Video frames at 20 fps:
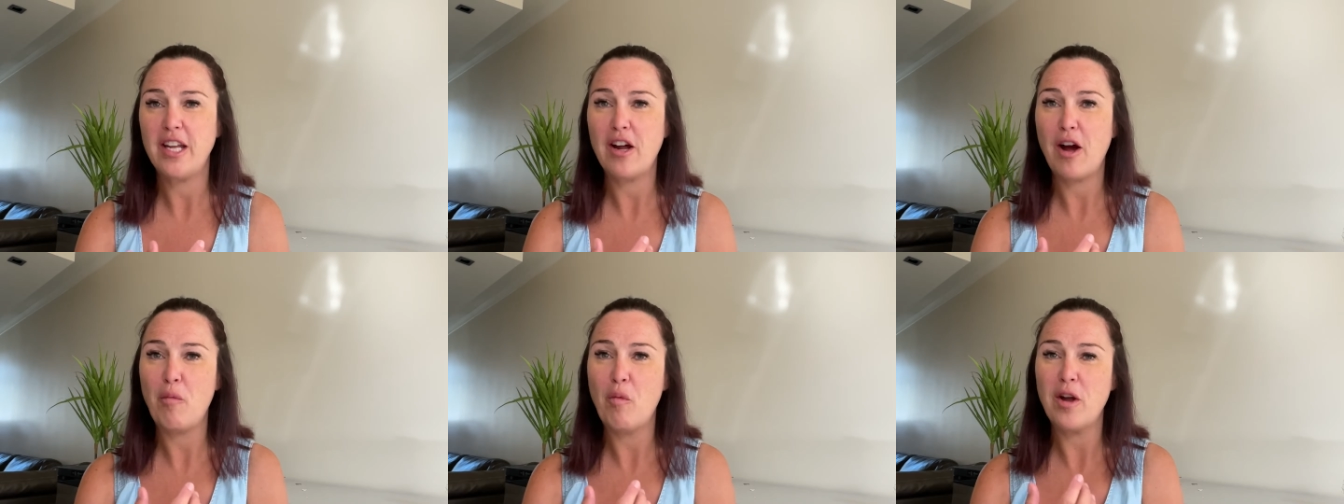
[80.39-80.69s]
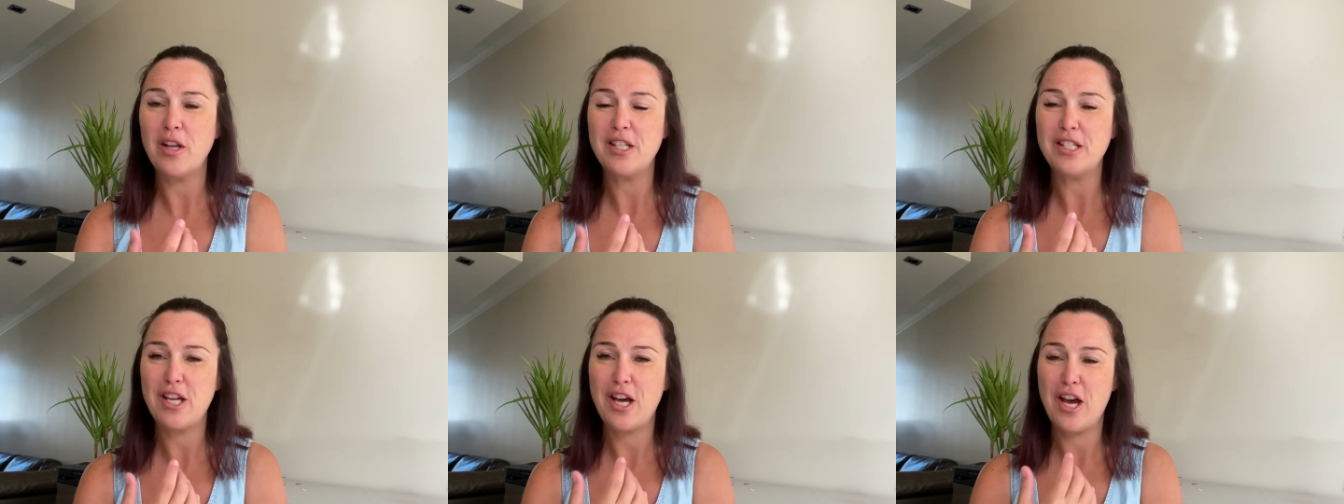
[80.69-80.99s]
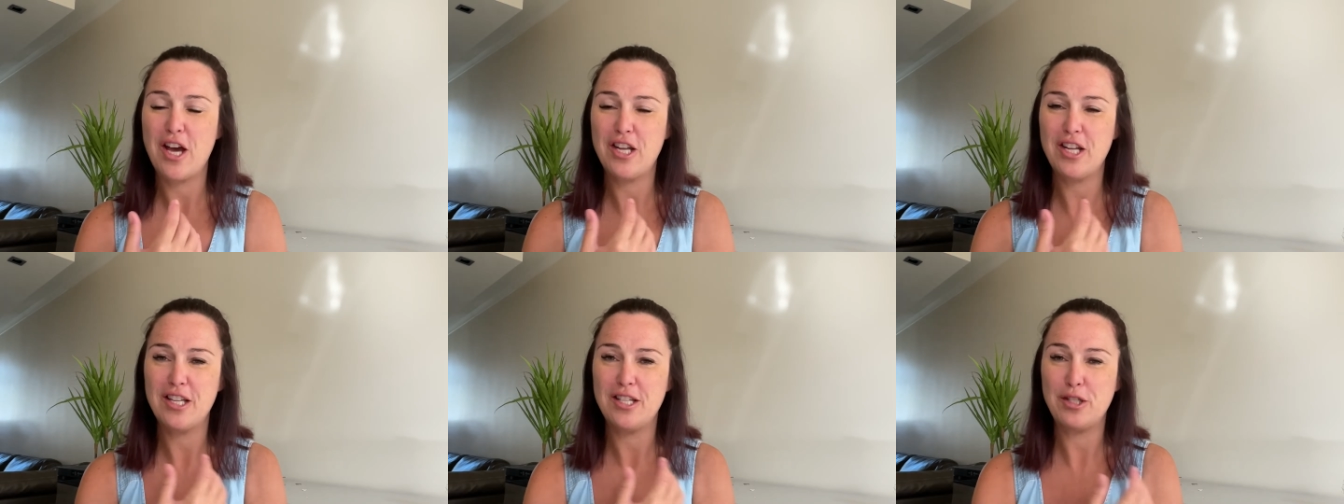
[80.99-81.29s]
I once
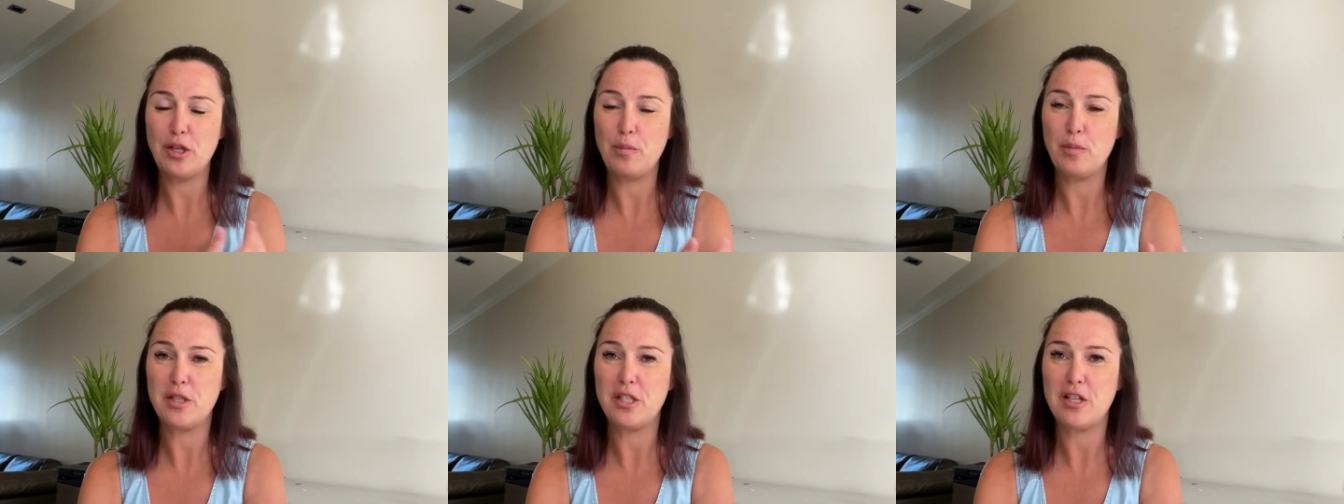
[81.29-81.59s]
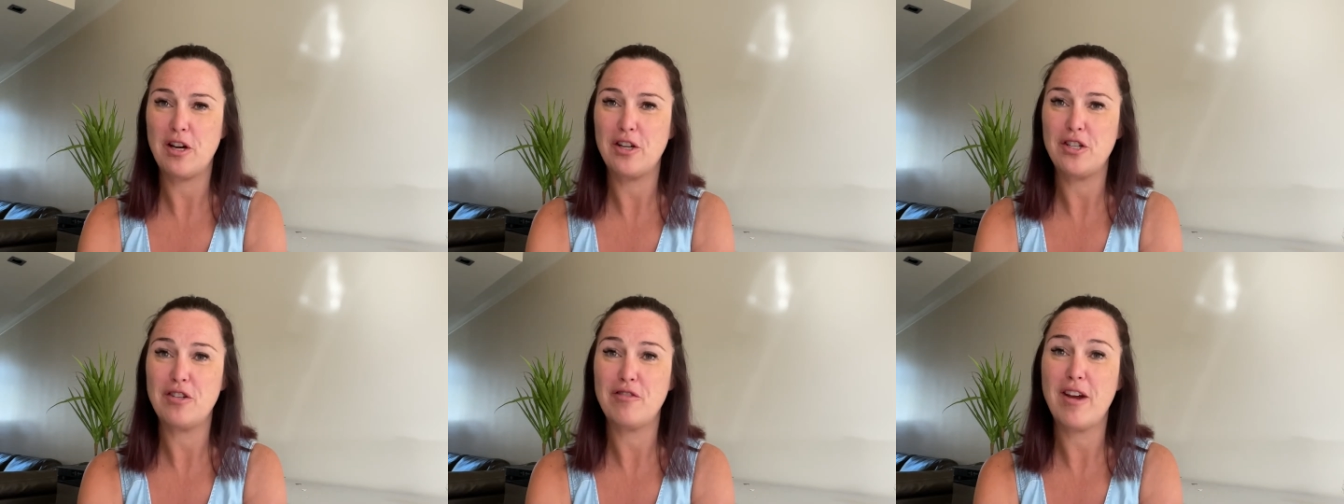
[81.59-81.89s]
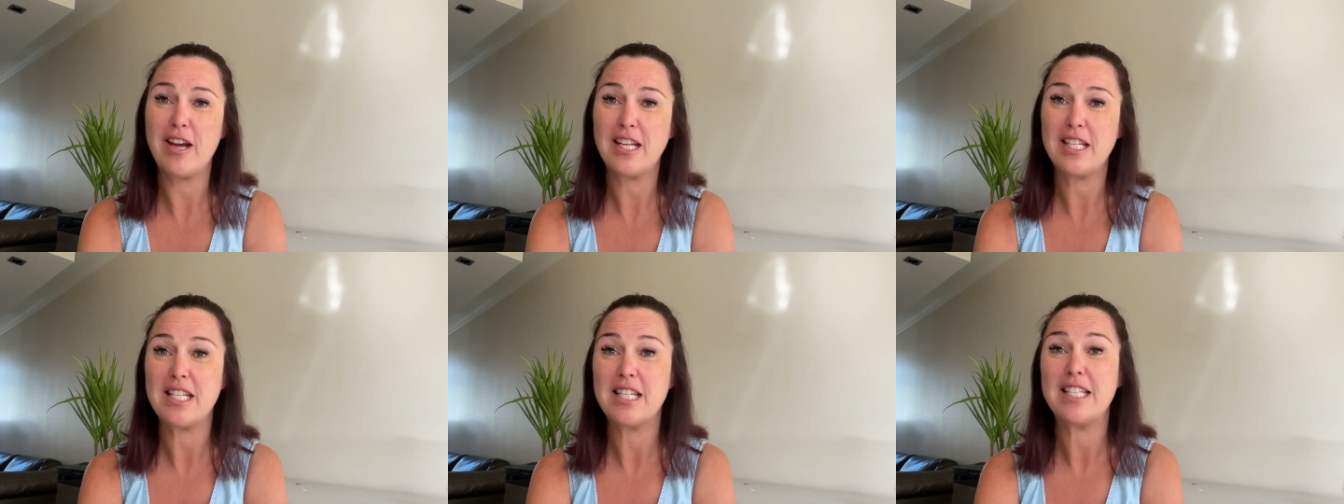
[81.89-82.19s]
heard a superstar
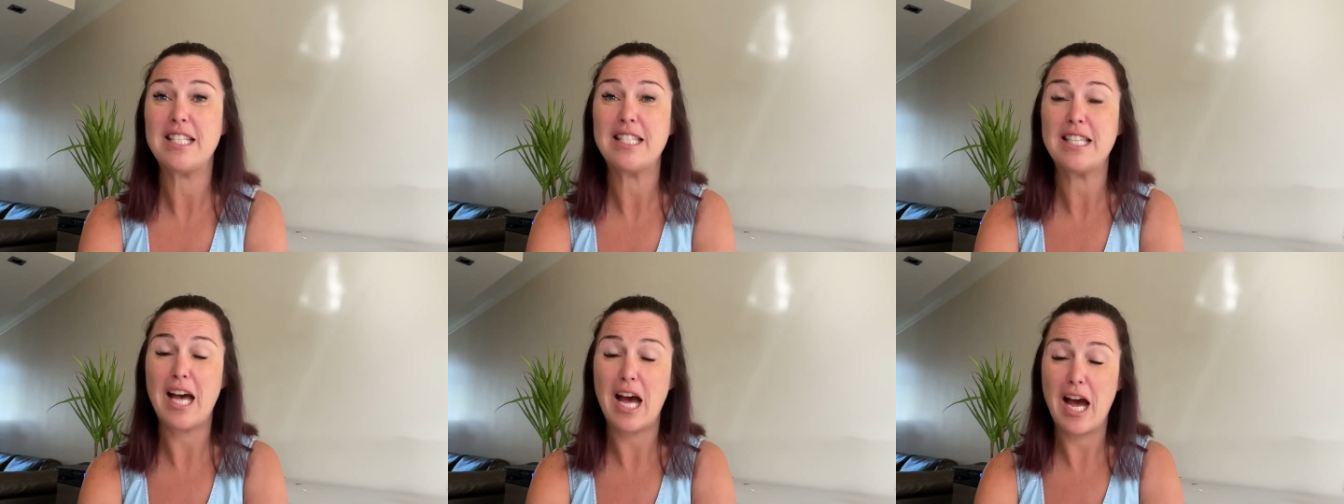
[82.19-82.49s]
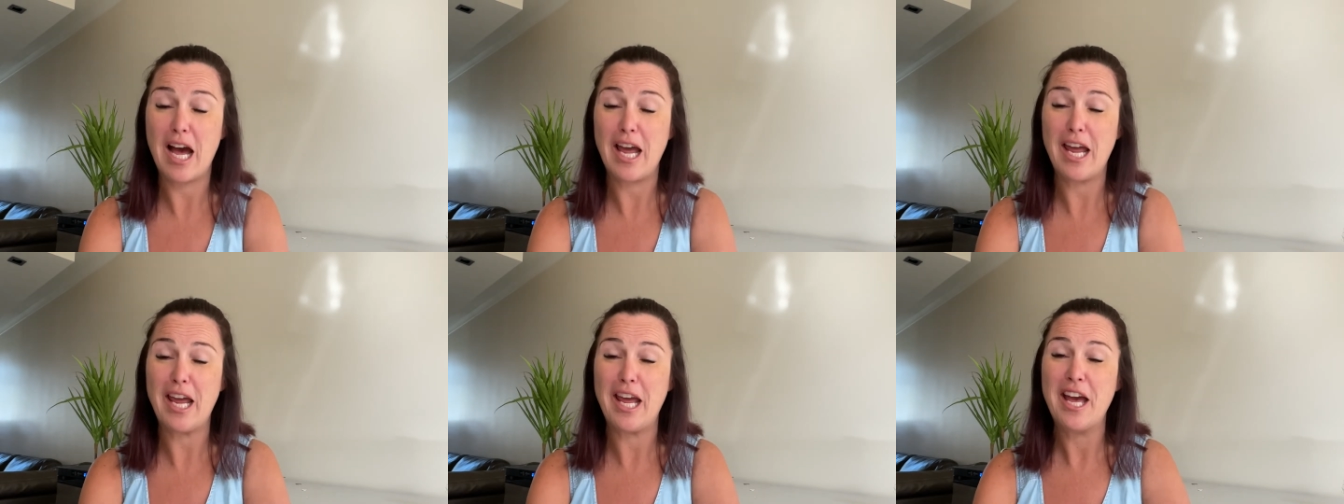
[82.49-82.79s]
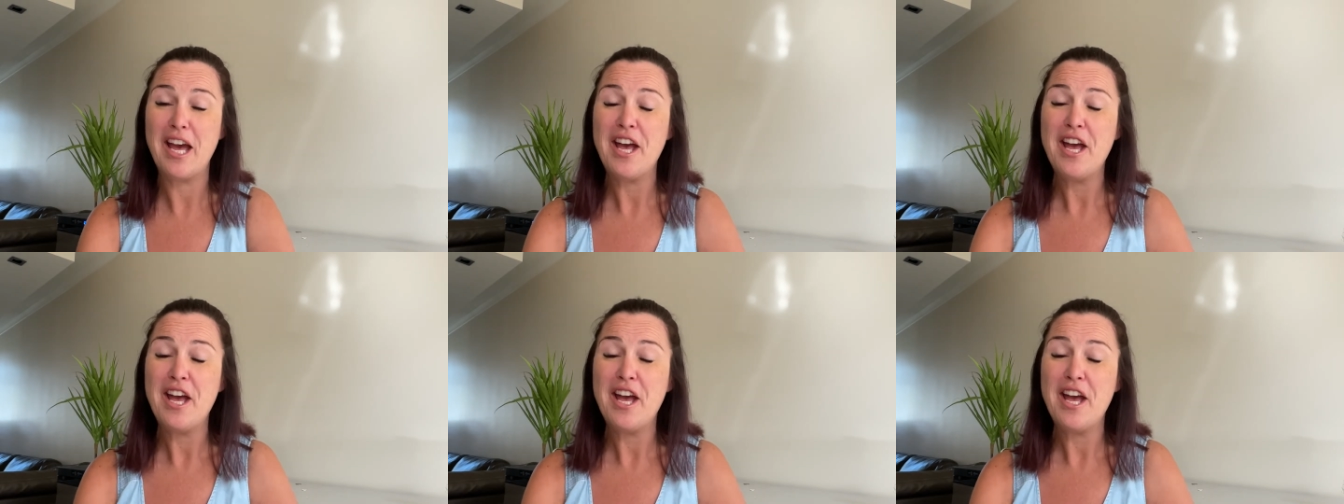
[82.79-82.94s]
director say